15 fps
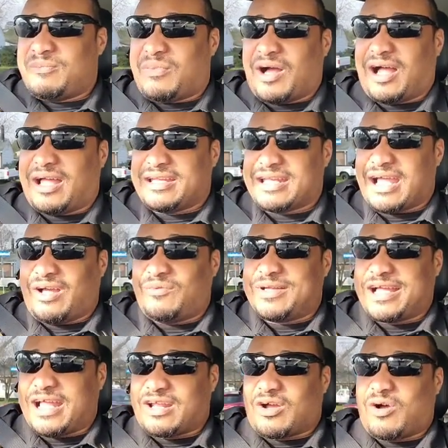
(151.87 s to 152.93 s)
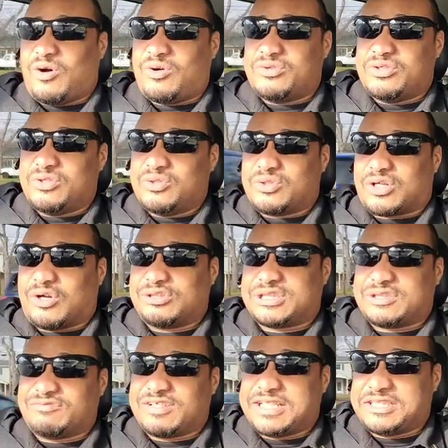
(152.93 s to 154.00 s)
but now we got a whole new
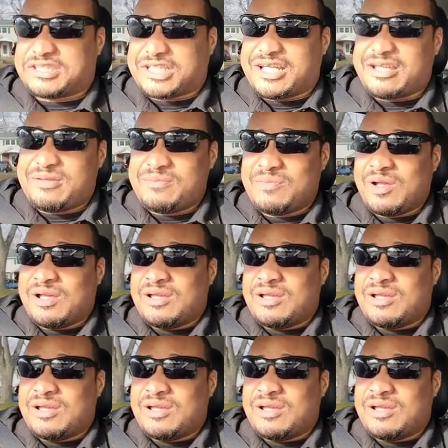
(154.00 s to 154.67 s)
coaching regime